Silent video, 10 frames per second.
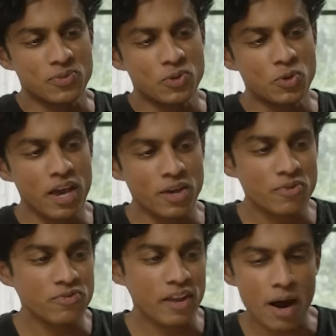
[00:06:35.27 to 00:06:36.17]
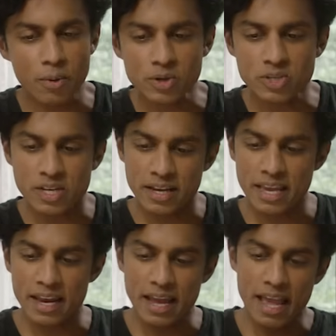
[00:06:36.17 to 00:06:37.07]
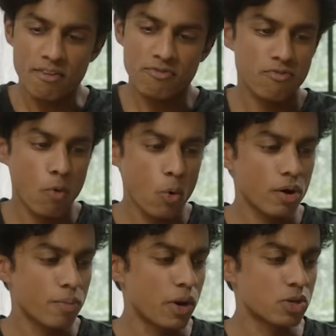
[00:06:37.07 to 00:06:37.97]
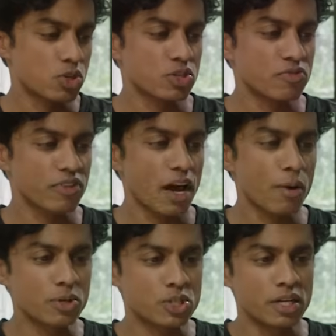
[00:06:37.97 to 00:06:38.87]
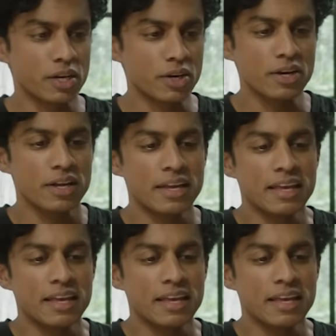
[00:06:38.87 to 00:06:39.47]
you get your flowers, and again, I have 4 bunches of flowers here.